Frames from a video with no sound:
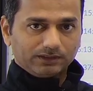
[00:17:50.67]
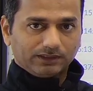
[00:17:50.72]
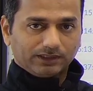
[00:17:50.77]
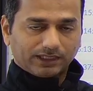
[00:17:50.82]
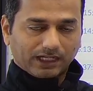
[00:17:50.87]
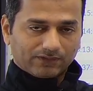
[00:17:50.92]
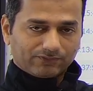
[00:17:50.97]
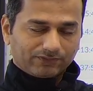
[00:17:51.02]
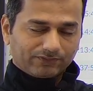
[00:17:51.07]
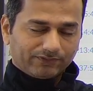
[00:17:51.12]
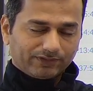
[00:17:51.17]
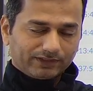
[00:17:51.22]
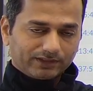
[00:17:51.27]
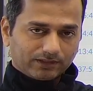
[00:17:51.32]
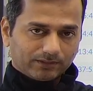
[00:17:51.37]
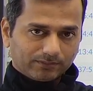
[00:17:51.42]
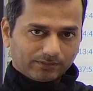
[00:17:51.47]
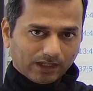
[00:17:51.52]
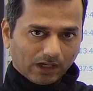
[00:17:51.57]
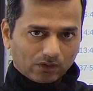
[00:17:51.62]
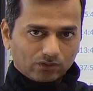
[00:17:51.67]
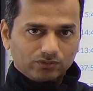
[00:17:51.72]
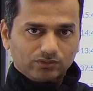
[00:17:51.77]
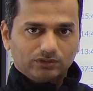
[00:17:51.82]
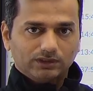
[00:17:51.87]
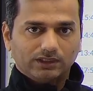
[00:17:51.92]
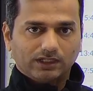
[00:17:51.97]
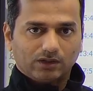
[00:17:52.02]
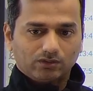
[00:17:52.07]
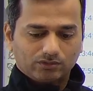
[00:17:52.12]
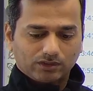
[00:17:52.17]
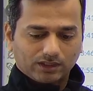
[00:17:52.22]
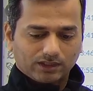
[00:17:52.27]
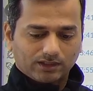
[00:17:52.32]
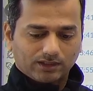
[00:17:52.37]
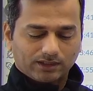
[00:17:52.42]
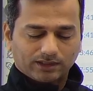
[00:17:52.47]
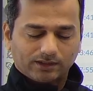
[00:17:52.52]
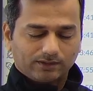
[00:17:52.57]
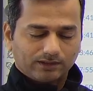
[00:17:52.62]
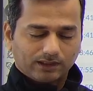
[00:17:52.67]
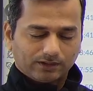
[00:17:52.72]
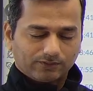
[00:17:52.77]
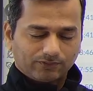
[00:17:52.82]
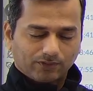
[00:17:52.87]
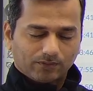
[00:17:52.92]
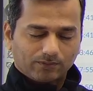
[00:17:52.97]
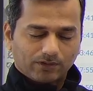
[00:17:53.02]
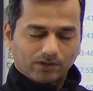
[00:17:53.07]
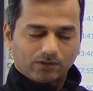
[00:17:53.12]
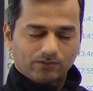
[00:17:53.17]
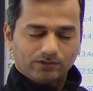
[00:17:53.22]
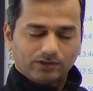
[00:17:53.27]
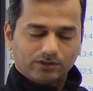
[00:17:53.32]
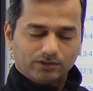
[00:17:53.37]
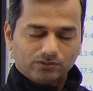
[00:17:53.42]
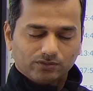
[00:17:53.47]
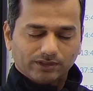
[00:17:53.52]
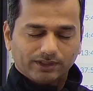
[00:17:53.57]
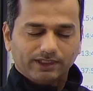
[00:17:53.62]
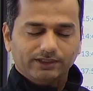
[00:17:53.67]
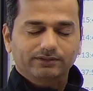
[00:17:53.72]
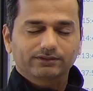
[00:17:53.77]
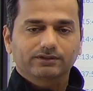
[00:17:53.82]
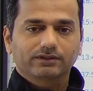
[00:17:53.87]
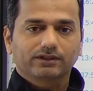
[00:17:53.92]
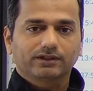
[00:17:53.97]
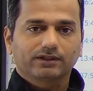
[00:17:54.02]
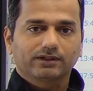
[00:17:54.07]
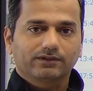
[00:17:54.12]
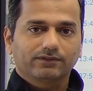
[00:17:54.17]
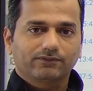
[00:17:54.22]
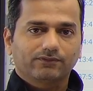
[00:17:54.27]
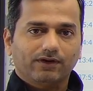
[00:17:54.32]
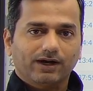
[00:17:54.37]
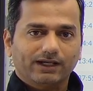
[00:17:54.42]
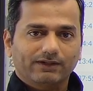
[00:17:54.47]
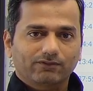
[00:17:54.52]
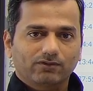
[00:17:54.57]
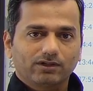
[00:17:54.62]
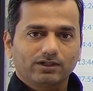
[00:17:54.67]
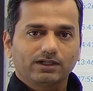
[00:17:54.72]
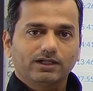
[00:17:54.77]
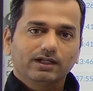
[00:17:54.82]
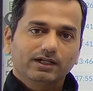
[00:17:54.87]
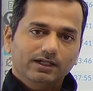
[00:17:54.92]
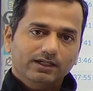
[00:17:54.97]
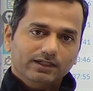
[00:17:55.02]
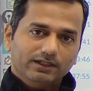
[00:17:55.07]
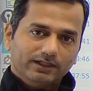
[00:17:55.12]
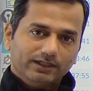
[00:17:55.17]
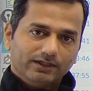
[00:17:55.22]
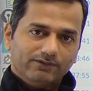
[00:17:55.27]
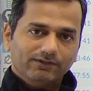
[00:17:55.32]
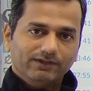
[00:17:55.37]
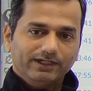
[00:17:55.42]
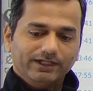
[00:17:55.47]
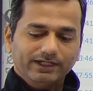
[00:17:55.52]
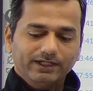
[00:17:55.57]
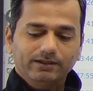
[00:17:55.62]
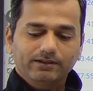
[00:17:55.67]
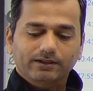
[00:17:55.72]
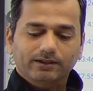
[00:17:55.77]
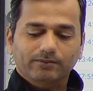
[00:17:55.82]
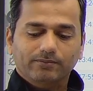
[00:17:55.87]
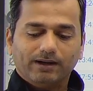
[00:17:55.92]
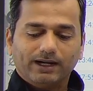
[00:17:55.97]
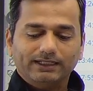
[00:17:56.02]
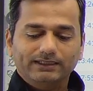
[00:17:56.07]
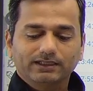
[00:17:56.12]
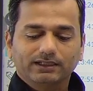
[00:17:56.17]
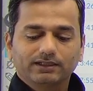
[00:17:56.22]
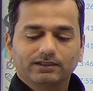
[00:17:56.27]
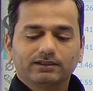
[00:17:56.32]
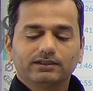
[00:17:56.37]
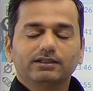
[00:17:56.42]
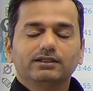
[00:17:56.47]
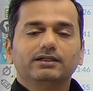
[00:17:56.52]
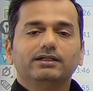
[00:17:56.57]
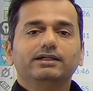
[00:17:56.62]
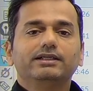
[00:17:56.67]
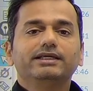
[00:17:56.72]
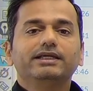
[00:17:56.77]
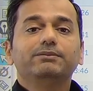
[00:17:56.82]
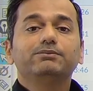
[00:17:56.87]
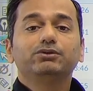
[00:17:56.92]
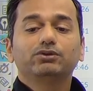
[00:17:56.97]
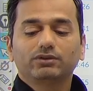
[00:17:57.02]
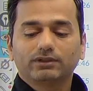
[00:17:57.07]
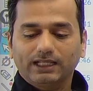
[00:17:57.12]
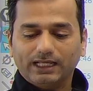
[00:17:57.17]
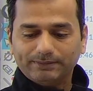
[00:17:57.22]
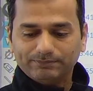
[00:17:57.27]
the traffic will come down to the router from router to again firewall. It will hit by the DMZ to